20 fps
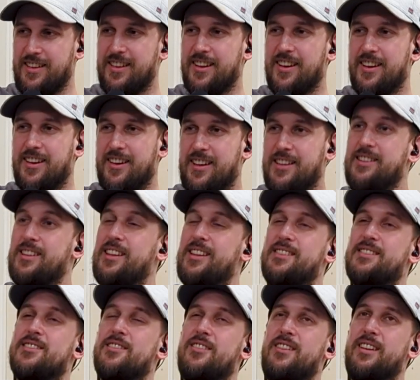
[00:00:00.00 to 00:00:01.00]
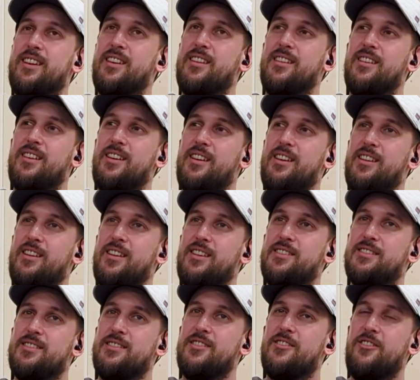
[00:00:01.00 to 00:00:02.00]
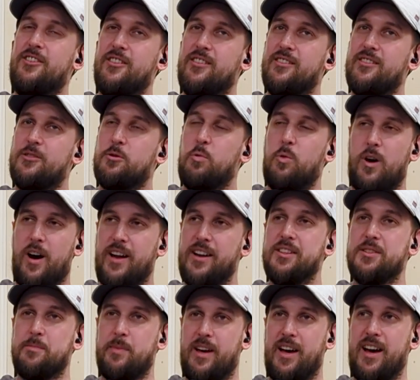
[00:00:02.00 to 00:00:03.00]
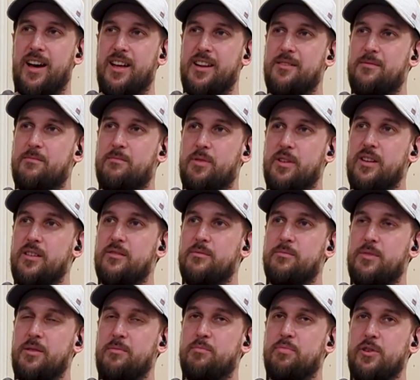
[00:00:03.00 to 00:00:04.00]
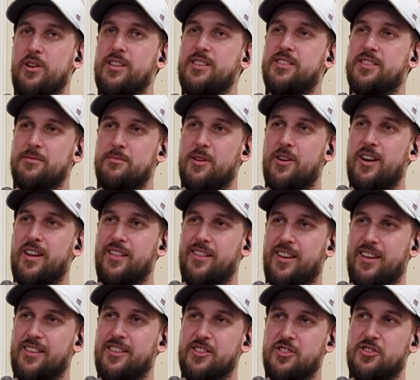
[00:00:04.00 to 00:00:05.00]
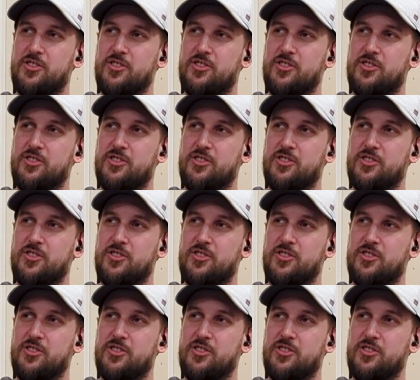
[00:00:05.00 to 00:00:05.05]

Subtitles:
Yeah. It's like, it's not quite as bad, but it brings to mind like the